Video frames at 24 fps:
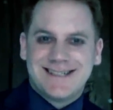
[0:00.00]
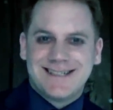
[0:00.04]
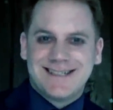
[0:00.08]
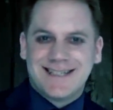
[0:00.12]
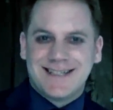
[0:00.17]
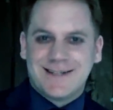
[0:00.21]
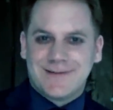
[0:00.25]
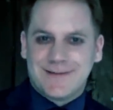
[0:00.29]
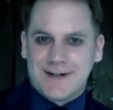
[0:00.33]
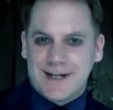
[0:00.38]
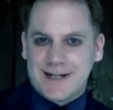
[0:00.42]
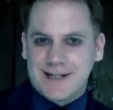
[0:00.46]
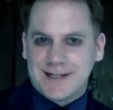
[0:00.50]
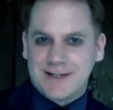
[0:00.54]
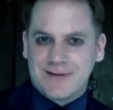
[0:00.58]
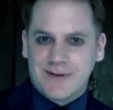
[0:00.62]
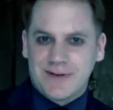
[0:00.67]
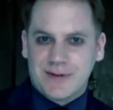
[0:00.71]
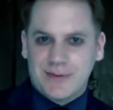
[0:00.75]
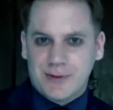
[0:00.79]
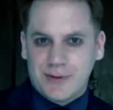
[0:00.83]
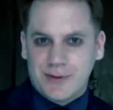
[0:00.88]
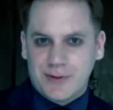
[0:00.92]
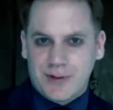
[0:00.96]
the rest of
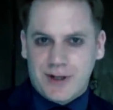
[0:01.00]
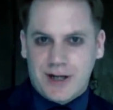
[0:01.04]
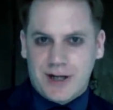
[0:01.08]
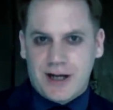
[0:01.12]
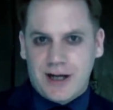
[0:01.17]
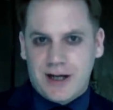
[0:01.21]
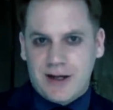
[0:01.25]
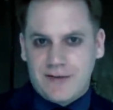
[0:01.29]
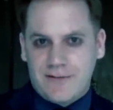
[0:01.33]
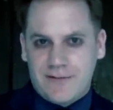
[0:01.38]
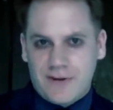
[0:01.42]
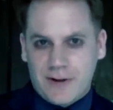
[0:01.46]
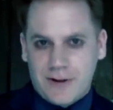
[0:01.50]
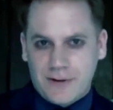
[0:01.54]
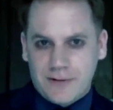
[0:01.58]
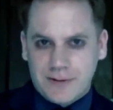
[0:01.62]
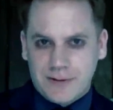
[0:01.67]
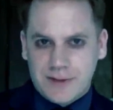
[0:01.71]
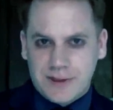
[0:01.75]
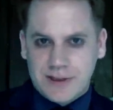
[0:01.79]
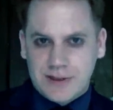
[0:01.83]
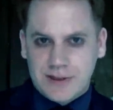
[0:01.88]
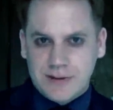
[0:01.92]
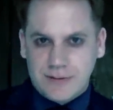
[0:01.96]
the Brujah
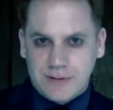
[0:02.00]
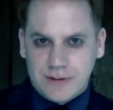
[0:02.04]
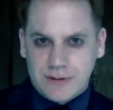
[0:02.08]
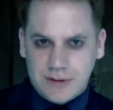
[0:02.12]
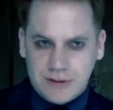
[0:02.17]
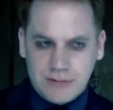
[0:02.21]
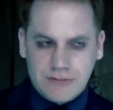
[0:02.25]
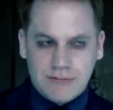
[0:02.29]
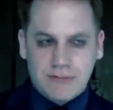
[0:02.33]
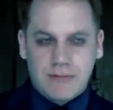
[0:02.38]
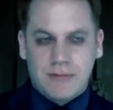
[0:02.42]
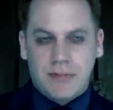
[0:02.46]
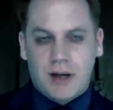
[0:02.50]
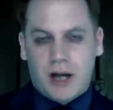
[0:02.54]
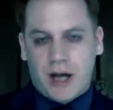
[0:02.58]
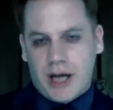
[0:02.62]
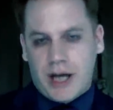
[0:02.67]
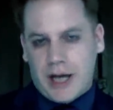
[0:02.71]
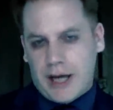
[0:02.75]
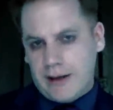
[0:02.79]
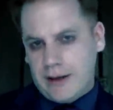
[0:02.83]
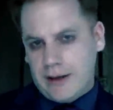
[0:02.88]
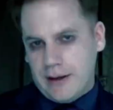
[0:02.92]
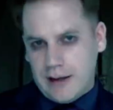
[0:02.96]
followed suit, by
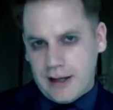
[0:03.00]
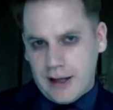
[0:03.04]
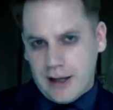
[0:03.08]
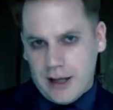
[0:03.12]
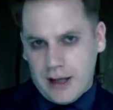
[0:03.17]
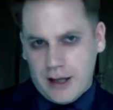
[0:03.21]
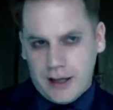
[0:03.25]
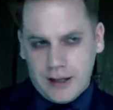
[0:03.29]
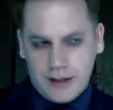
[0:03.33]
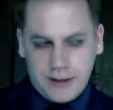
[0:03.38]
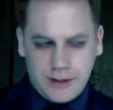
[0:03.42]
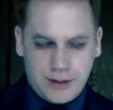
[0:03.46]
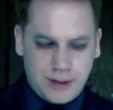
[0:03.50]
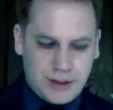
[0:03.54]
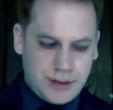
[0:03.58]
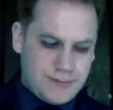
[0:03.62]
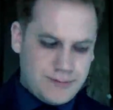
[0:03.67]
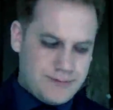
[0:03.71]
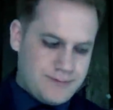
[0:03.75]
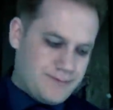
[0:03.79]
and large.